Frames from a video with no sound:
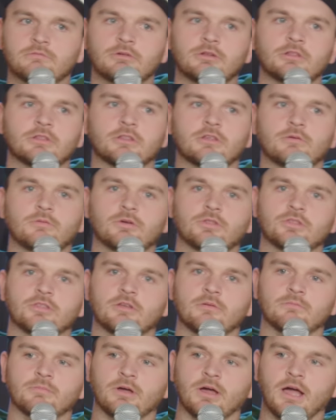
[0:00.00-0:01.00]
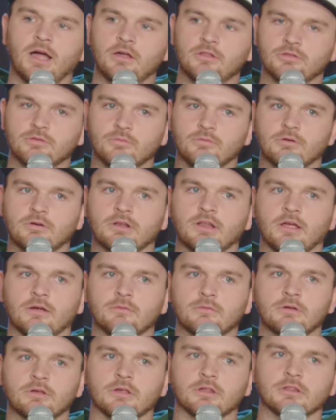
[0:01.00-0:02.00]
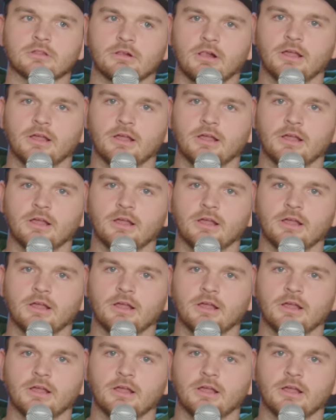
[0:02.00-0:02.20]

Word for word: risky with it, but I was the one at risk.